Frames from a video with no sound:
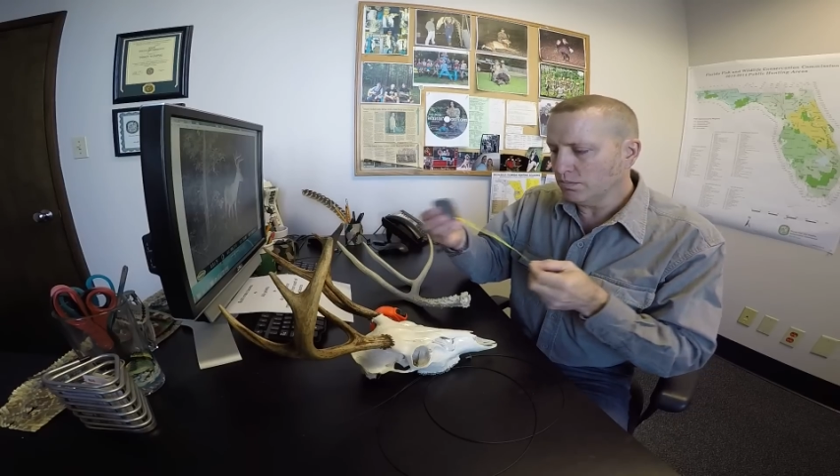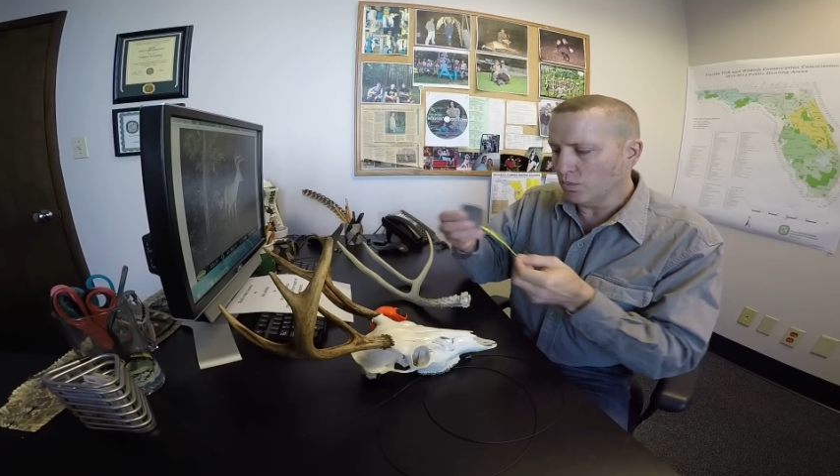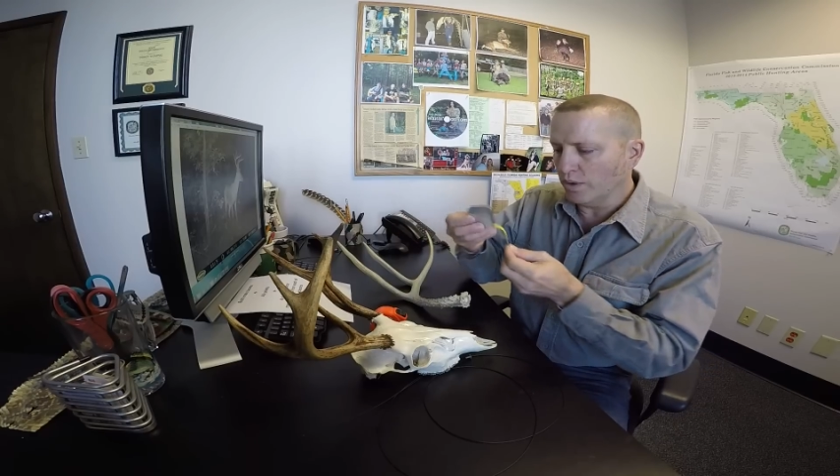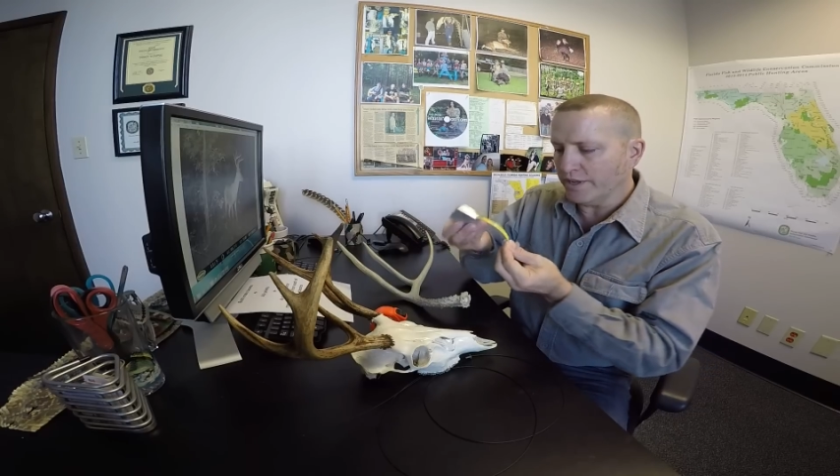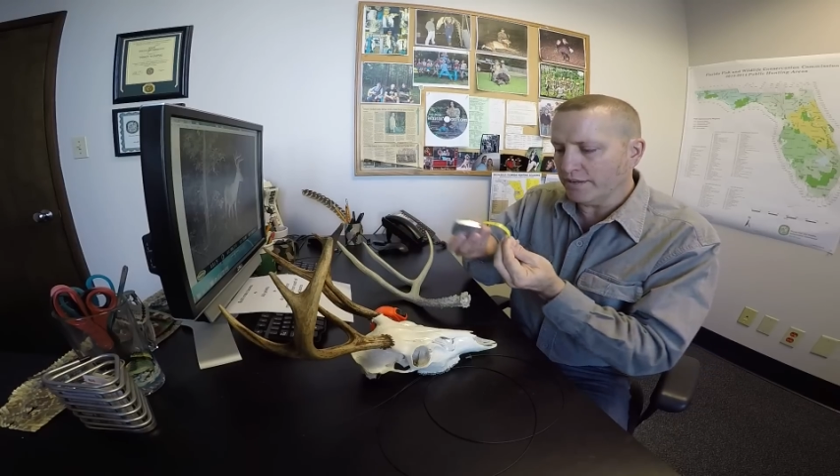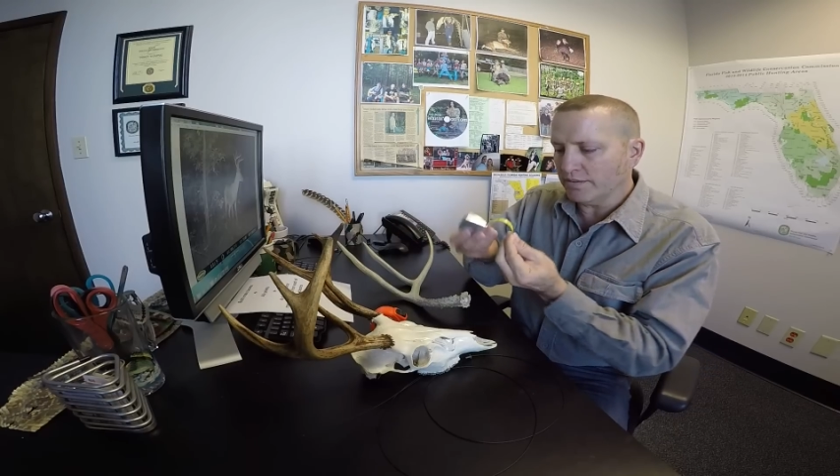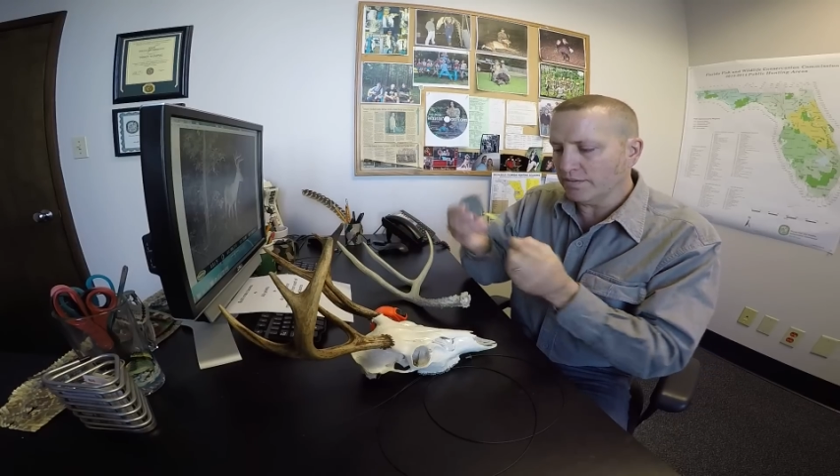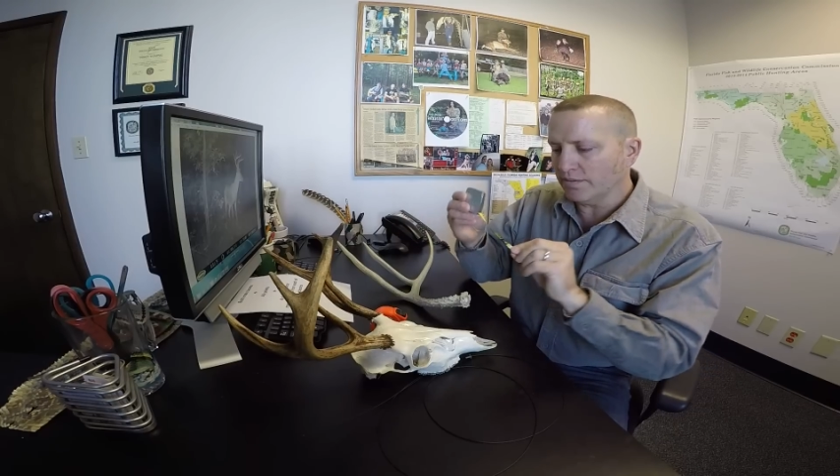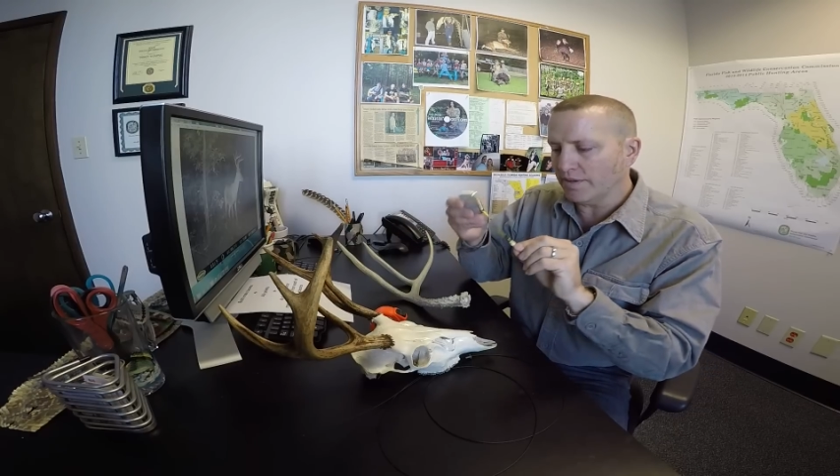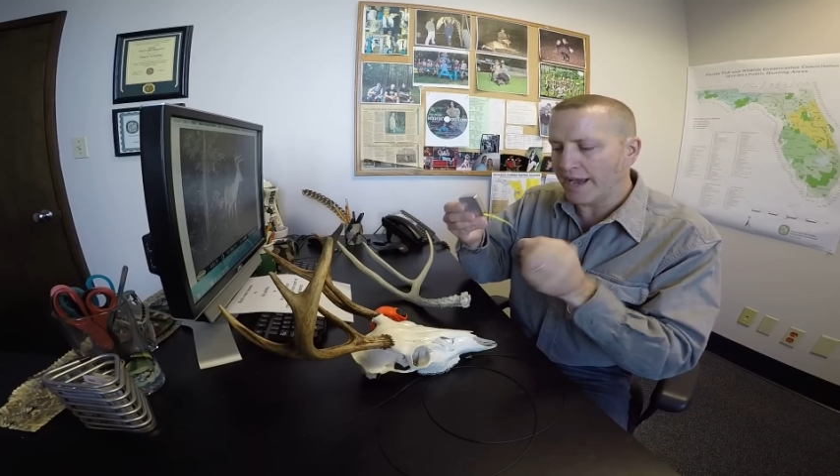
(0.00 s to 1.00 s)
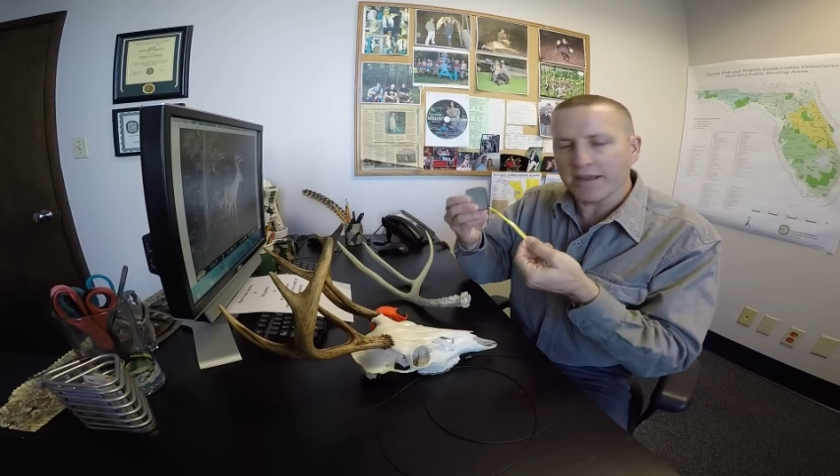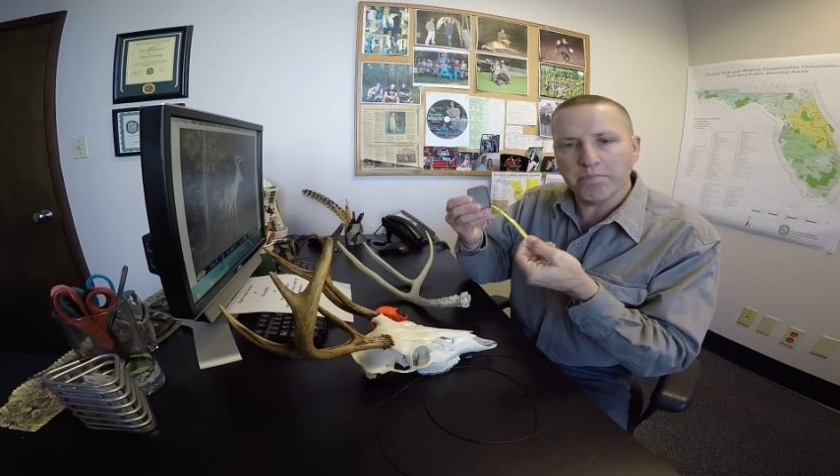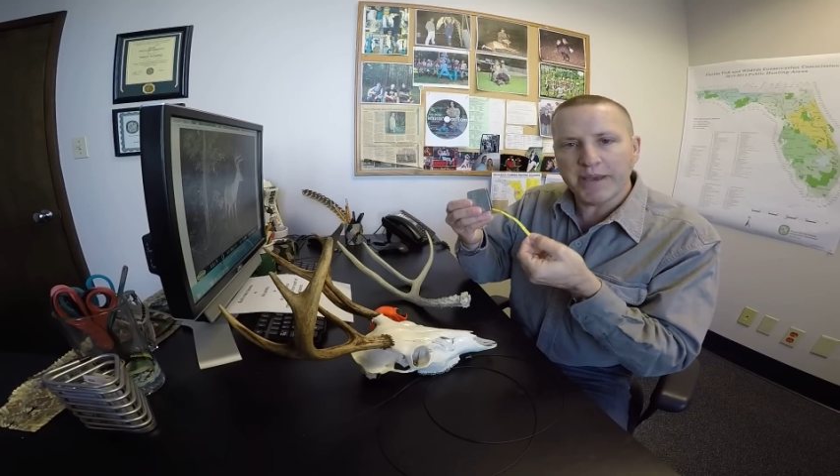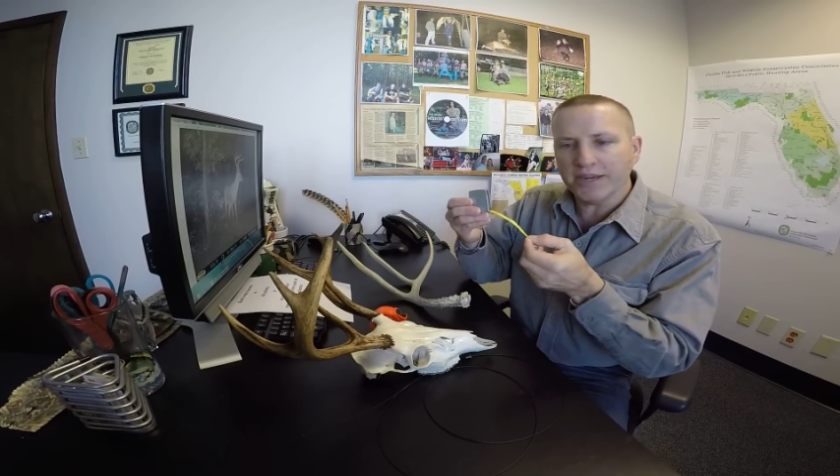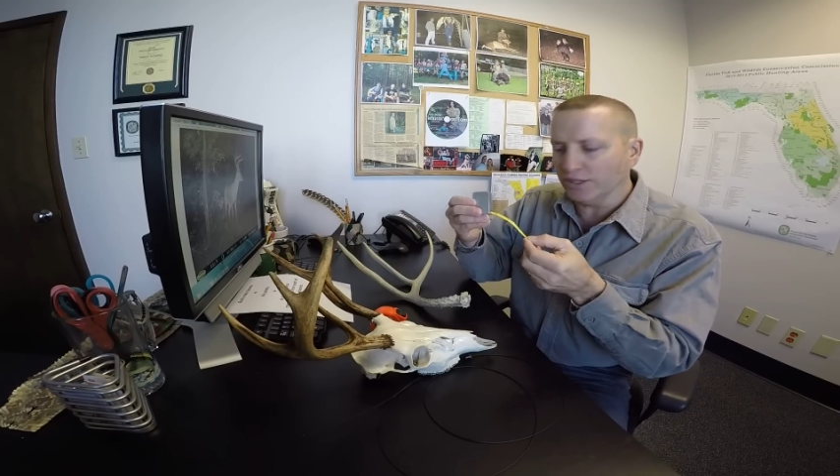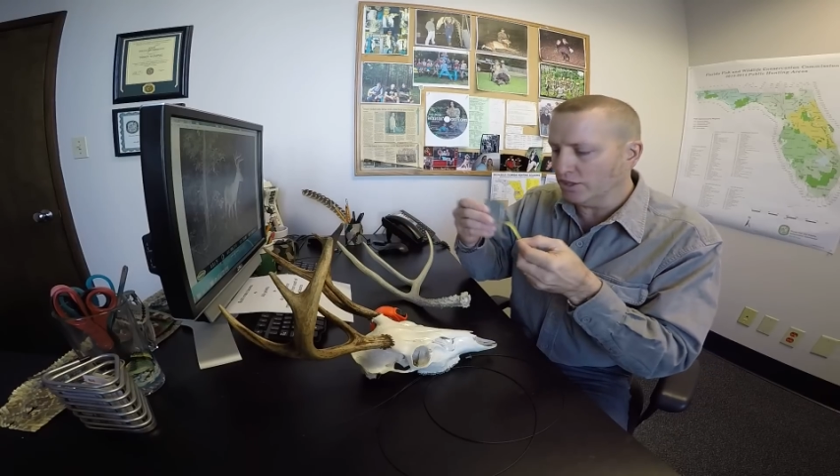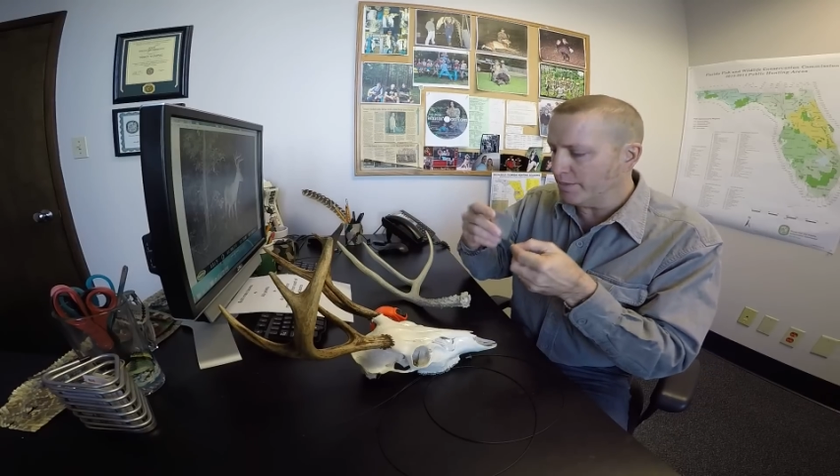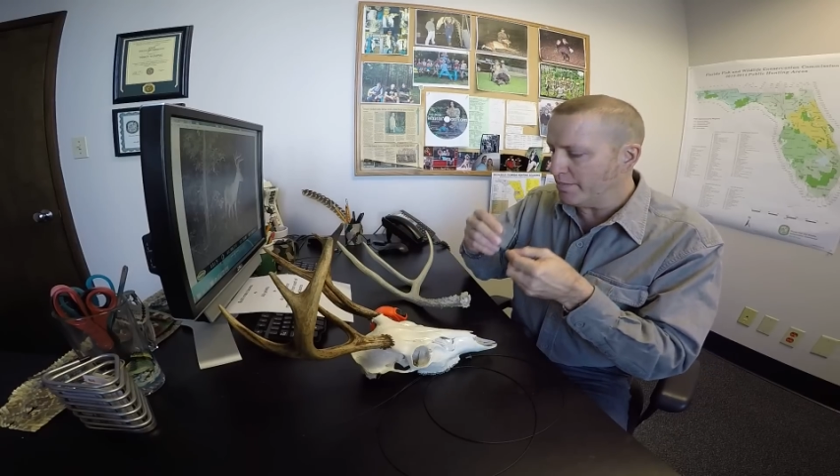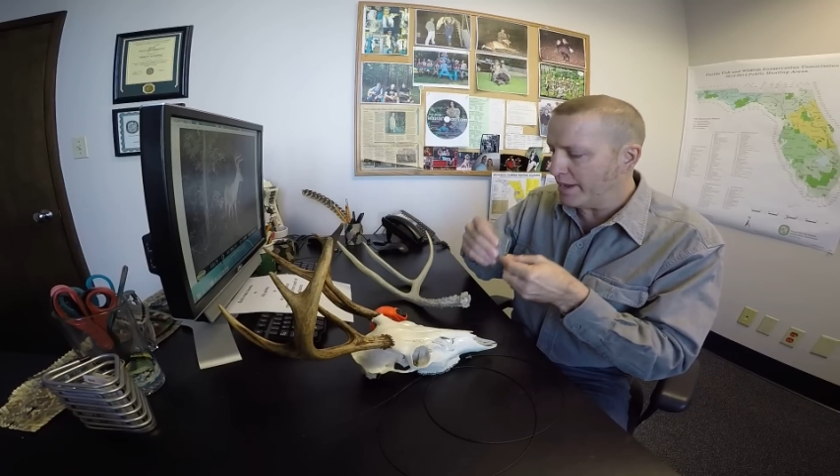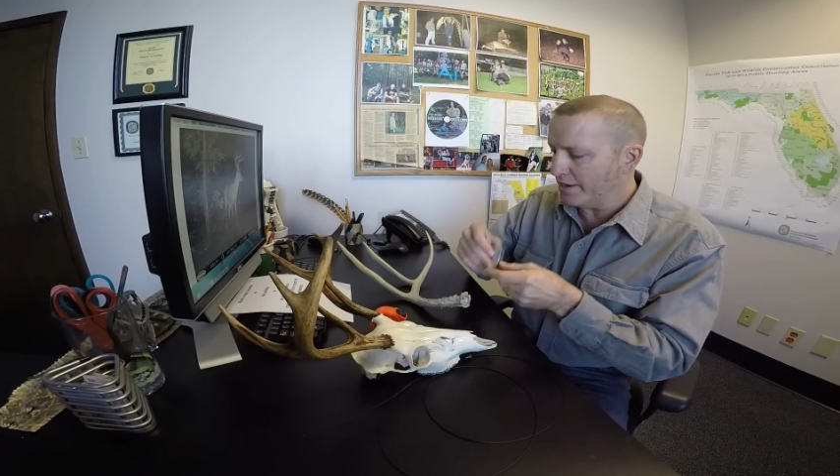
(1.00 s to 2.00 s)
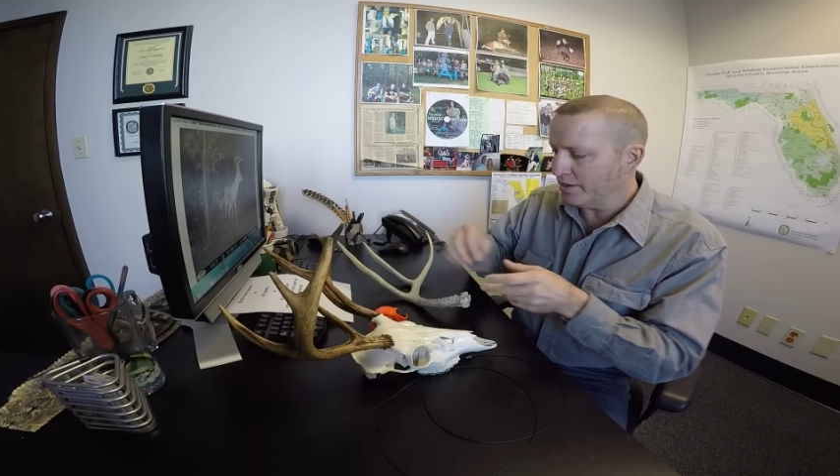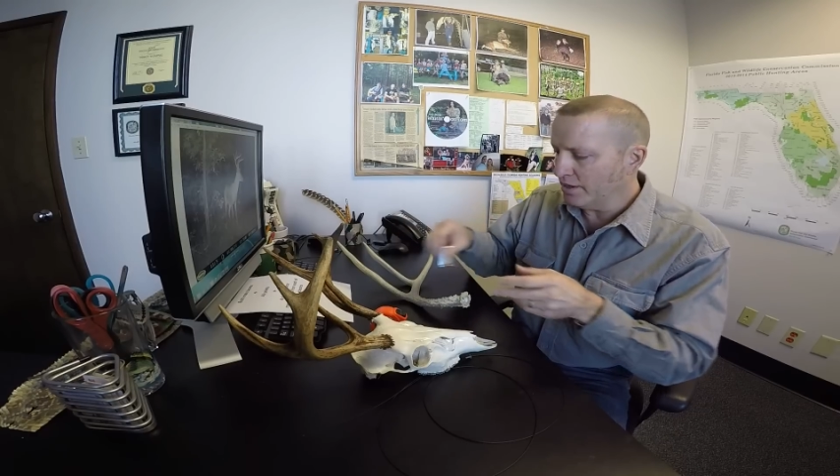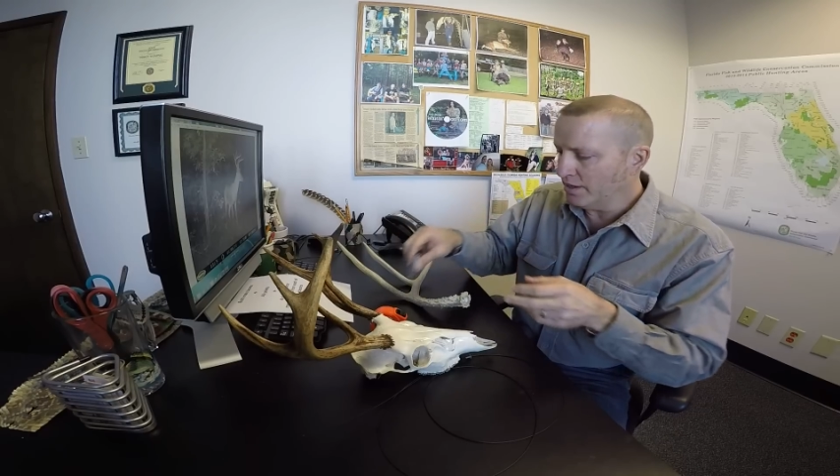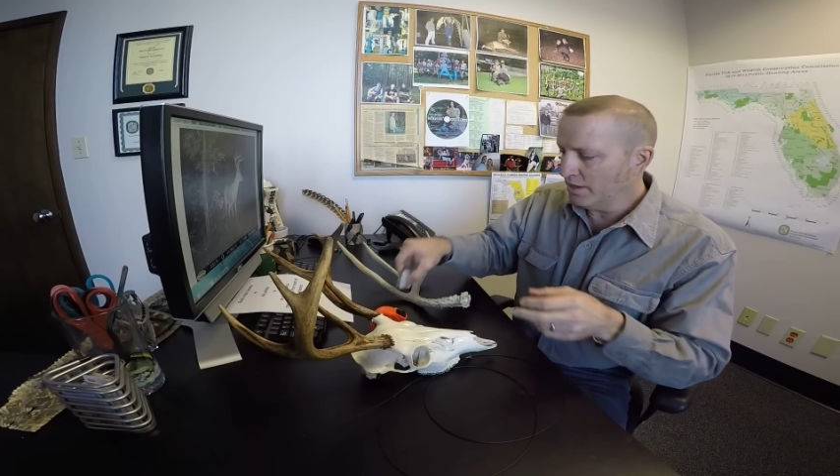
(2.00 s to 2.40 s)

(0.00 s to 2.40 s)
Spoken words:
one that I can bend a little bit better.